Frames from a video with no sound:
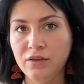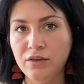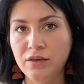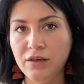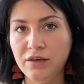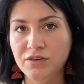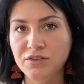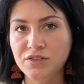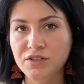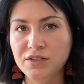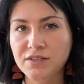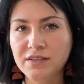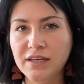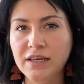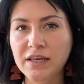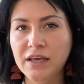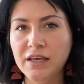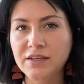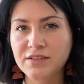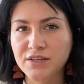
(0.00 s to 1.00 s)
is just
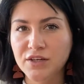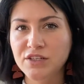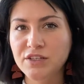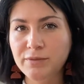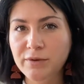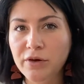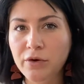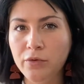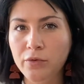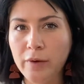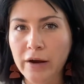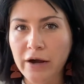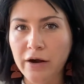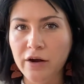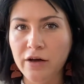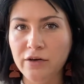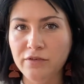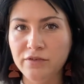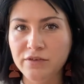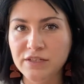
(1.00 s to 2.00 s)
like, it's good to be aware
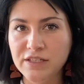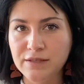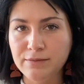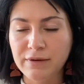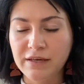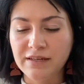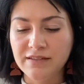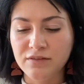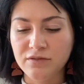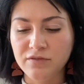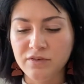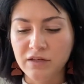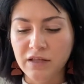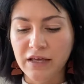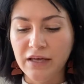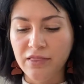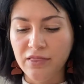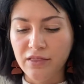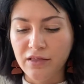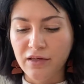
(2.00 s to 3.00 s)
of, just because I feel
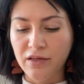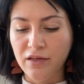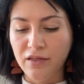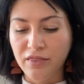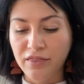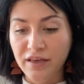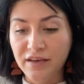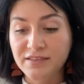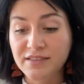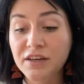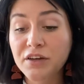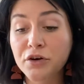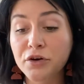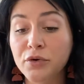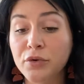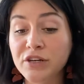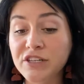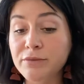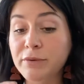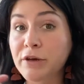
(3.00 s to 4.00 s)
like the things that you're
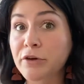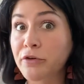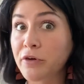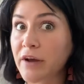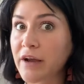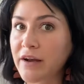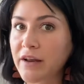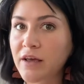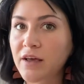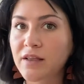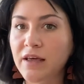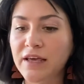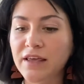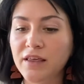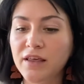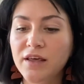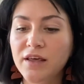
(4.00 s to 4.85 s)
going to be creating, like,